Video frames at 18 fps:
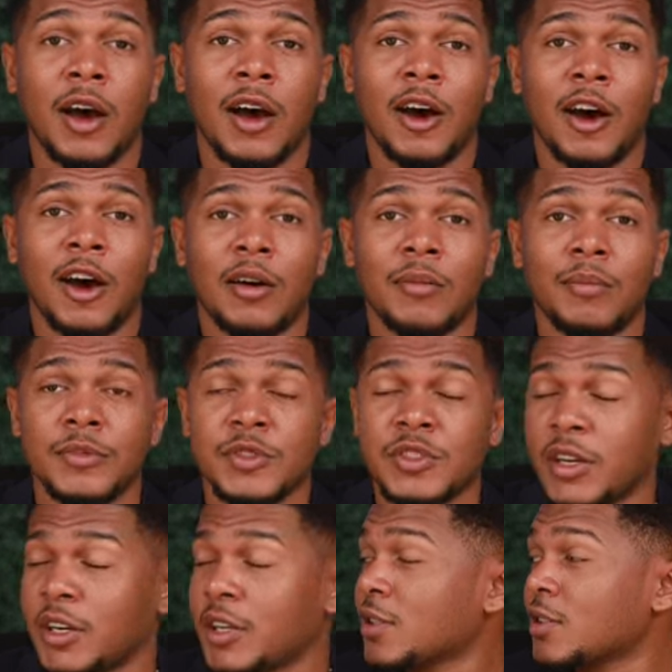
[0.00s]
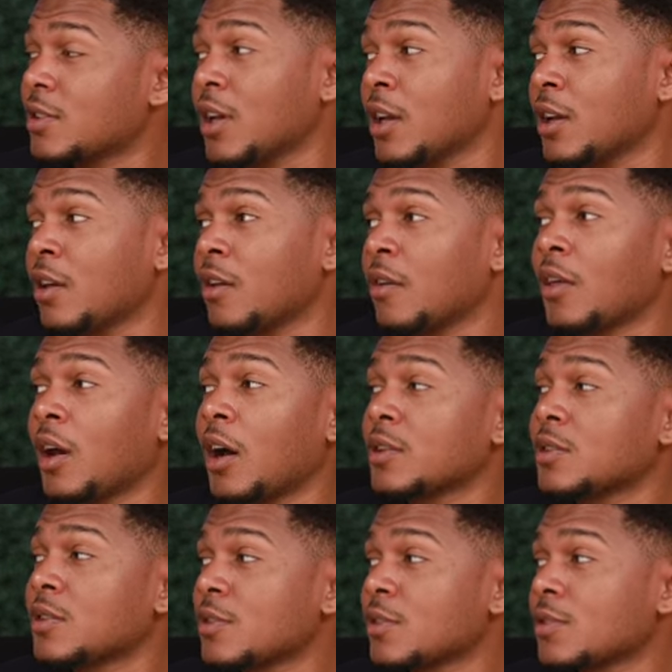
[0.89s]
Shanice, any
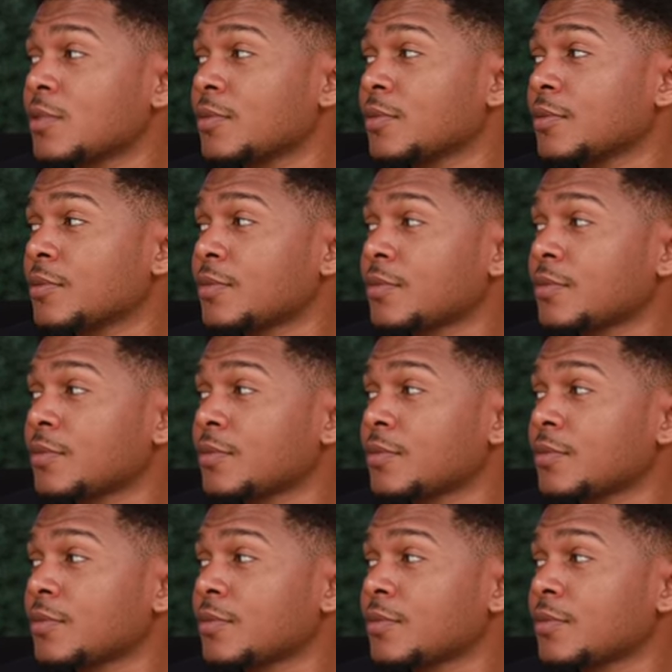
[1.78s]
thoughts?